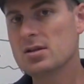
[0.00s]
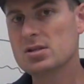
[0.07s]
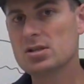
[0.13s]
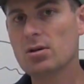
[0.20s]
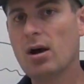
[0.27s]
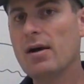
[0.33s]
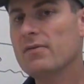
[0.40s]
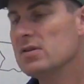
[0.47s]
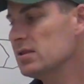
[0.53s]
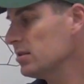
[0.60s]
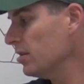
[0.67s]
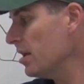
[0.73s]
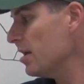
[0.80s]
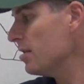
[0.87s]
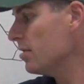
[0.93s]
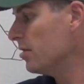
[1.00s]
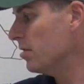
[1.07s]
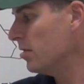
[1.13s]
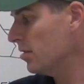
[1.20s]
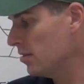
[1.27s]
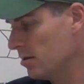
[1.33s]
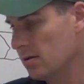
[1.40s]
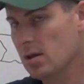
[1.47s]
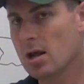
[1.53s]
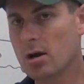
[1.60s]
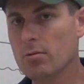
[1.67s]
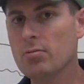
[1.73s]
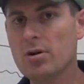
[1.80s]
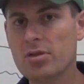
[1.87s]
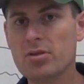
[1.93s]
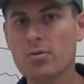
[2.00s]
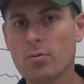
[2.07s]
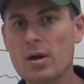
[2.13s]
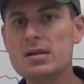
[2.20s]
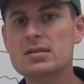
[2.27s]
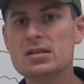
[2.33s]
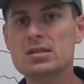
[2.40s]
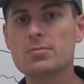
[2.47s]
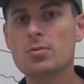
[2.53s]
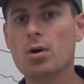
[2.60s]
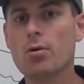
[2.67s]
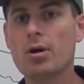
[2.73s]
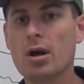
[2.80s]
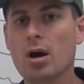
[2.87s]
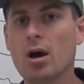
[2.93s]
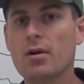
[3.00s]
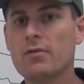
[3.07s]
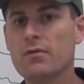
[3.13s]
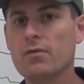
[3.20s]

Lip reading: So obviously, with the racism going on,